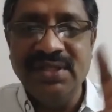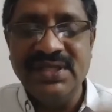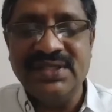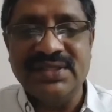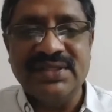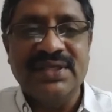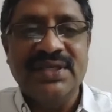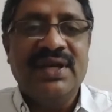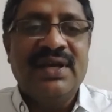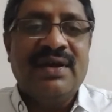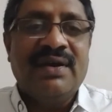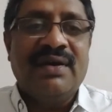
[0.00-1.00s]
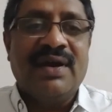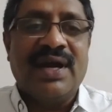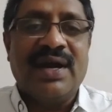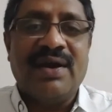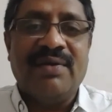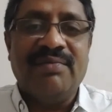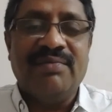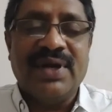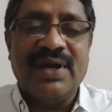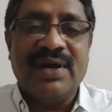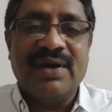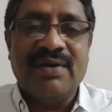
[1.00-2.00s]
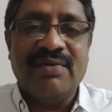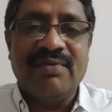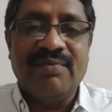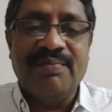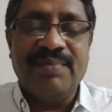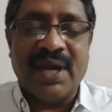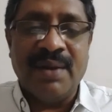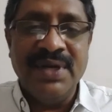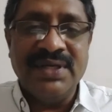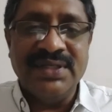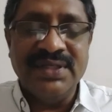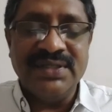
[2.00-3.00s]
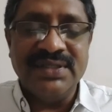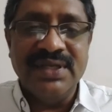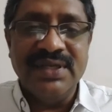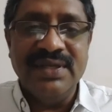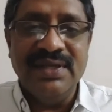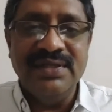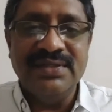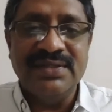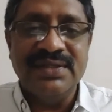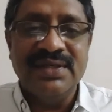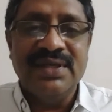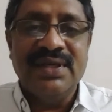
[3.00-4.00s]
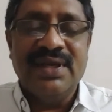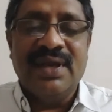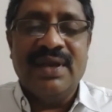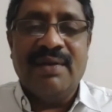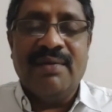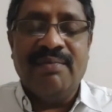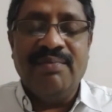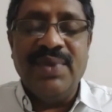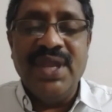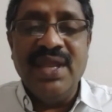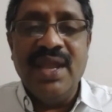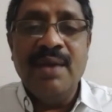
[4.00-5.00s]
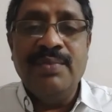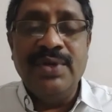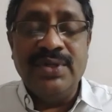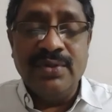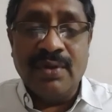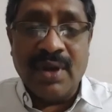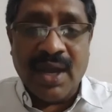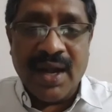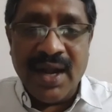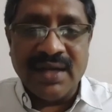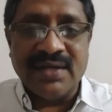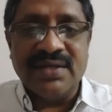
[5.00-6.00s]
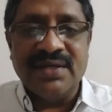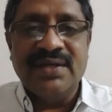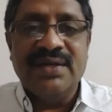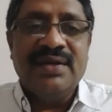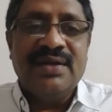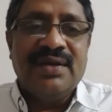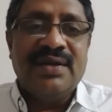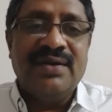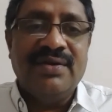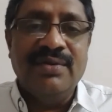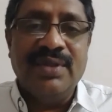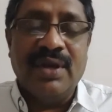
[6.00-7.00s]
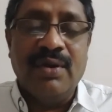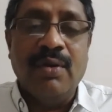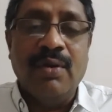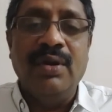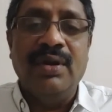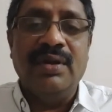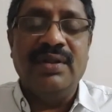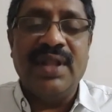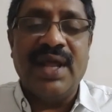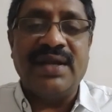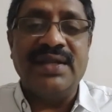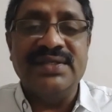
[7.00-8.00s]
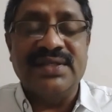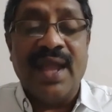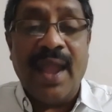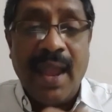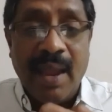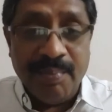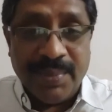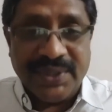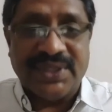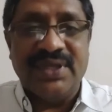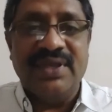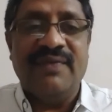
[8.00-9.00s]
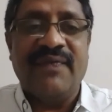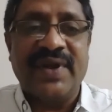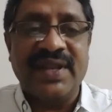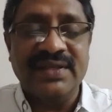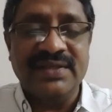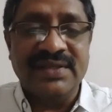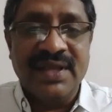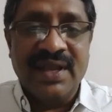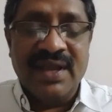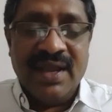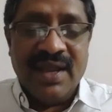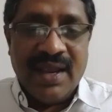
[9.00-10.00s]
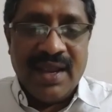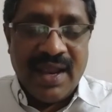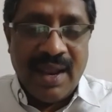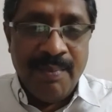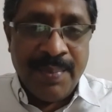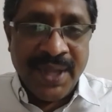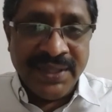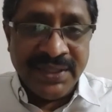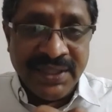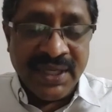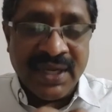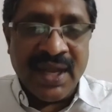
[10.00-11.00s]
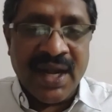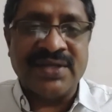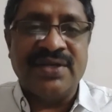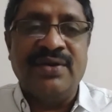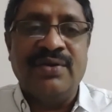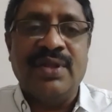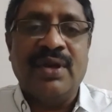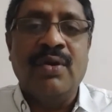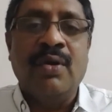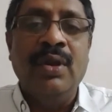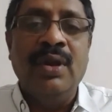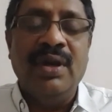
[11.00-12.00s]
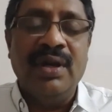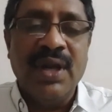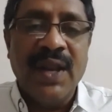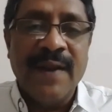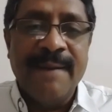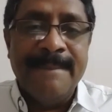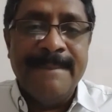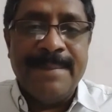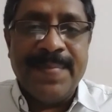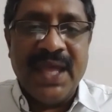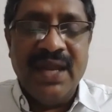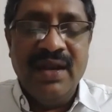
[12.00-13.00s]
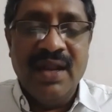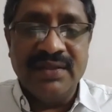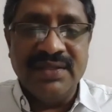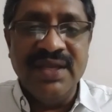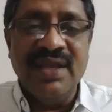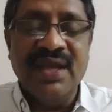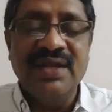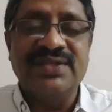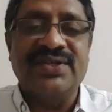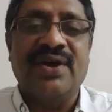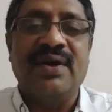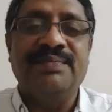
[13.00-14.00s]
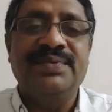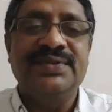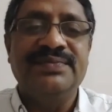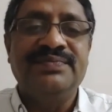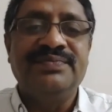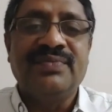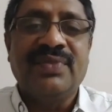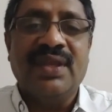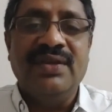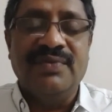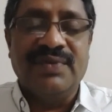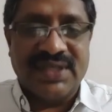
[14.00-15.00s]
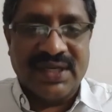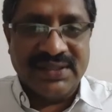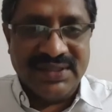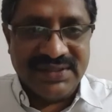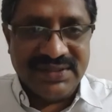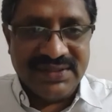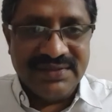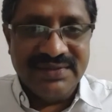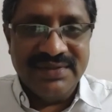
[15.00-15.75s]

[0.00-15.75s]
these parameters is being able to connect to the goal, that is empathy. If it is empathetic connection to the goal, then nothing can stop your success.